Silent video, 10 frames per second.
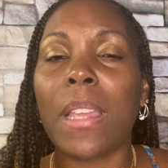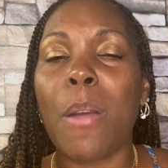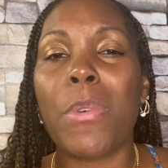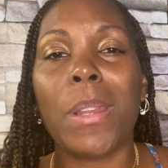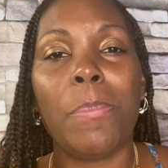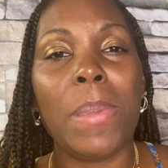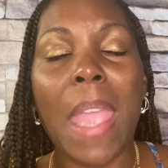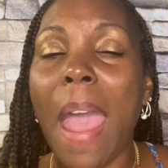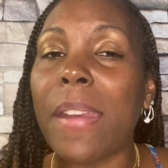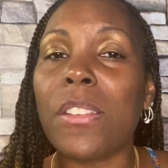I want to be
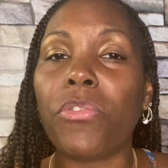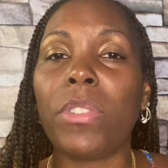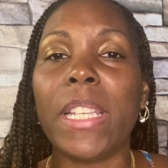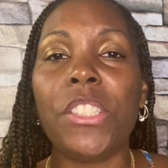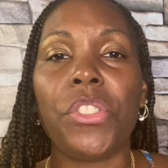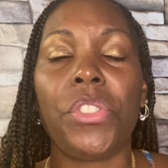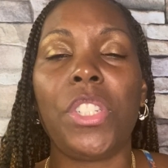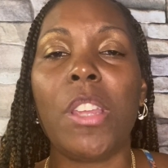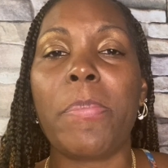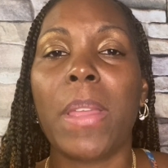out of this
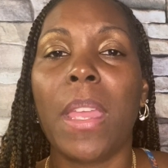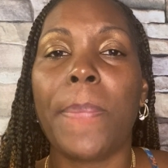relationship.